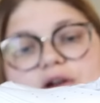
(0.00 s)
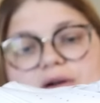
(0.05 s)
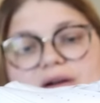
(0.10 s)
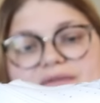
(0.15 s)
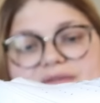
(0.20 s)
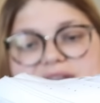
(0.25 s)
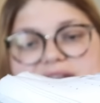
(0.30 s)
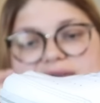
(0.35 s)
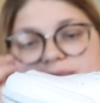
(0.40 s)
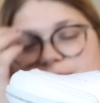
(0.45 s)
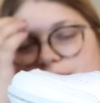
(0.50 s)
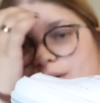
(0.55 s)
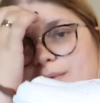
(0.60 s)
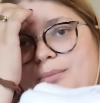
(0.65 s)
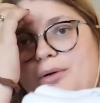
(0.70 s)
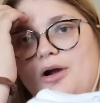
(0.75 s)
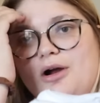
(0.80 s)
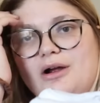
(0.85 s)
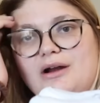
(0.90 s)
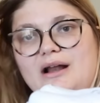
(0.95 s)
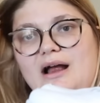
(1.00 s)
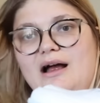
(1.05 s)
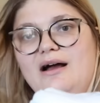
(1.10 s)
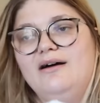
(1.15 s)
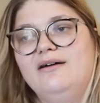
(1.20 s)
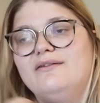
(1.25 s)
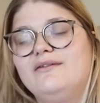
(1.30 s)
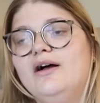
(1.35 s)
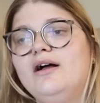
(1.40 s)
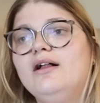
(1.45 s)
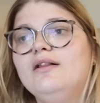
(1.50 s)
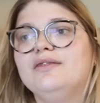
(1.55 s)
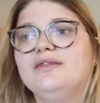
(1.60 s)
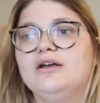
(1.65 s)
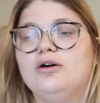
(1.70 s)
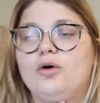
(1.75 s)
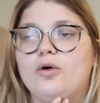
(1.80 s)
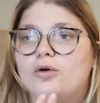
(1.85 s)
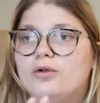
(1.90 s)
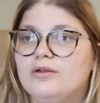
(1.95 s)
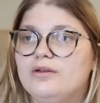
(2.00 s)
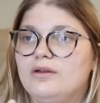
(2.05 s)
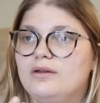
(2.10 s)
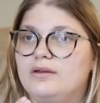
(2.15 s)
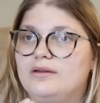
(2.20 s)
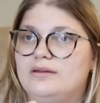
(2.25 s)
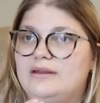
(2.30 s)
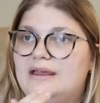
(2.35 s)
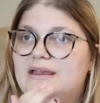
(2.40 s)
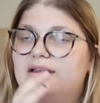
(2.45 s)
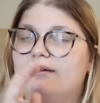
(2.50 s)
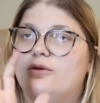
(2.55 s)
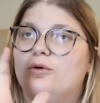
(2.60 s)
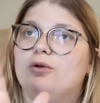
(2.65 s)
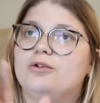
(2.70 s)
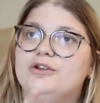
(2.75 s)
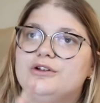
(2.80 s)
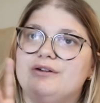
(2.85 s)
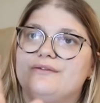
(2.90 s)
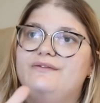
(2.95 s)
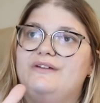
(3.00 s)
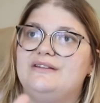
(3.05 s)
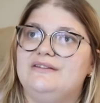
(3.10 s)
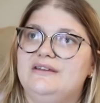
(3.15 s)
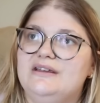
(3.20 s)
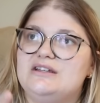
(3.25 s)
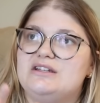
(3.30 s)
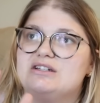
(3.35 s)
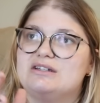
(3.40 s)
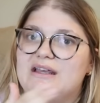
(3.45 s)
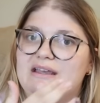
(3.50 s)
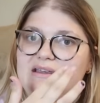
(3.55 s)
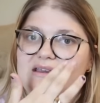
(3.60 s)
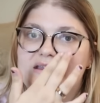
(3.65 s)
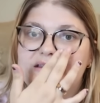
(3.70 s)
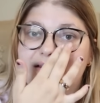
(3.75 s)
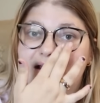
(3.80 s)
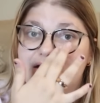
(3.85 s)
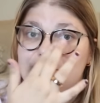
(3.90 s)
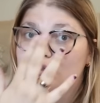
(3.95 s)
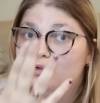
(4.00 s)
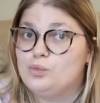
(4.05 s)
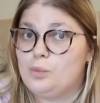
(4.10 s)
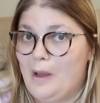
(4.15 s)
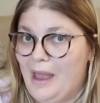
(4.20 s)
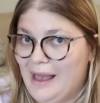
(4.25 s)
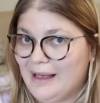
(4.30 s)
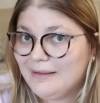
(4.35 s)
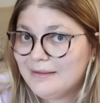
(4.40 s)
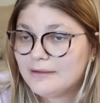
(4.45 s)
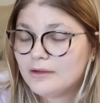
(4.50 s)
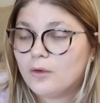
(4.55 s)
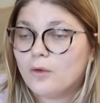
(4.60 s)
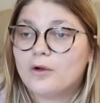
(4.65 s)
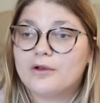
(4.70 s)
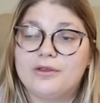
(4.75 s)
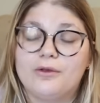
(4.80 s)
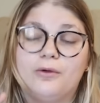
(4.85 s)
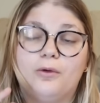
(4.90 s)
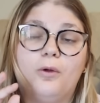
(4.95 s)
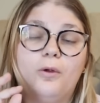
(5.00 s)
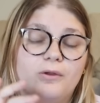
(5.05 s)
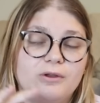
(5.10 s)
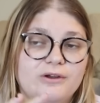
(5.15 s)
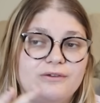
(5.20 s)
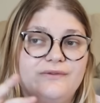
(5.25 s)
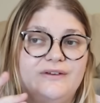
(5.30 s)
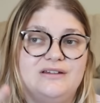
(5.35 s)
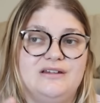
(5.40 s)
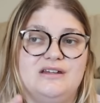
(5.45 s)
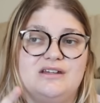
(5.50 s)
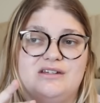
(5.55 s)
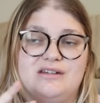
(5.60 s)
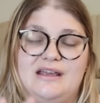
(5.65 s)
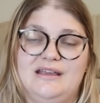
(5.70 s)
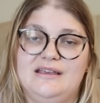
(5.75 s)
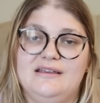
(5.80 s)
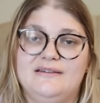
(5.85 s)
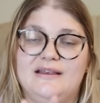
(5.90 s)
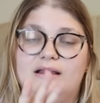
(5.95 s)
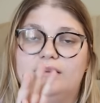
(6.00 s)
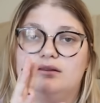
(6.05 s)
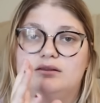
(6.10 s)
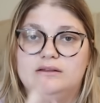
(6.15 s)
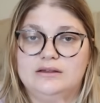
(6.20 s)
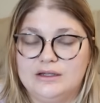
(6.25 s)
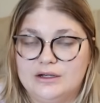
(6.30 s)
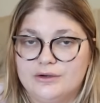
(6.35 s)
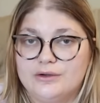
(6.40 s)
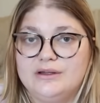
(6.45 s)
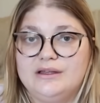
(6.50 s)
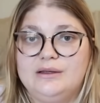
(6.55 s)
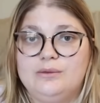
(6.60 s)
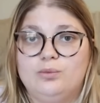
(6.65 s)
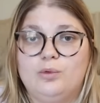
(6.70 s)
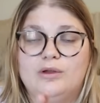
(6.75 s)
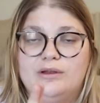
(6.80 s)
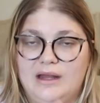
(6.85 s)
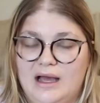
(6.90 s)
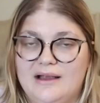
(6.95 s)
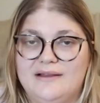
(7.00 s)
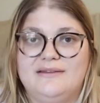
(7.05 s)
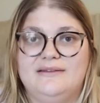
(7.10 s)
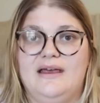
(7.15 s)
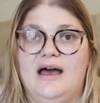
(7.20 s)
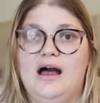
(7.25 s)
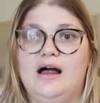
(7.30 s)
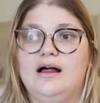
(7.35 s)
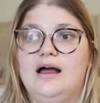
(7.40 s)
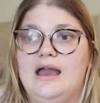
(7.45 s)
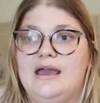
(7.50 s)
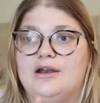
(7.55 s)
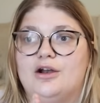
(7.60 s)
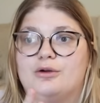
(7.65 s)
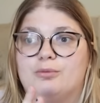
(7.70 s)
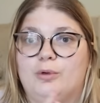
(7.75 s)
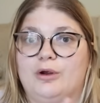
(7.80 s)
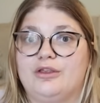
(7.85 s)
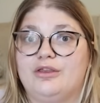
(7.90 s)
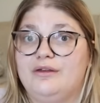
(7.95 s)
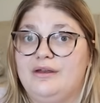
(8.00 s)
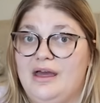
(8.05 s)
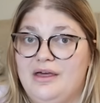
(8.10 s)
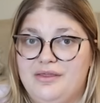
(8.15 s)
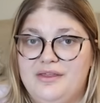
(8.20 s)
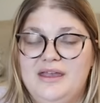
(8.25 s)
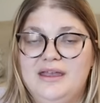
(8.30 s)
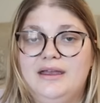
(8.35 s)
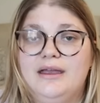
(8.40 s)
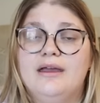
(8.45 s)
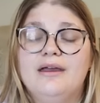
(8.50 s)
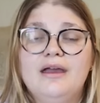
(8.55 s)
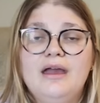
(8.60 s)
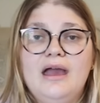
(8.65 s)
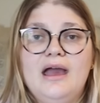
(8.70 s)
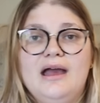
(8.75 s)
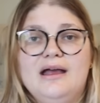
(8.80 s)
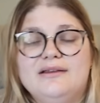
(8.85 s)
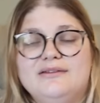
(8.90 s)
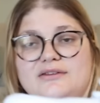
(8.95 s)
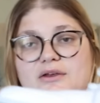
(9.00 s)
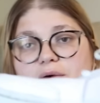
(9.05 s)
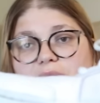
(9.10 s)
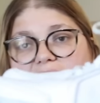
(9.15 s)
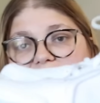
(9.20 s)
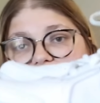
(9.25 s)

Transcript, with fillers: know if these were part of the old, like older vintage Nikes that do well or the older vintage Nikes that literally will not sell and are worth nothing. So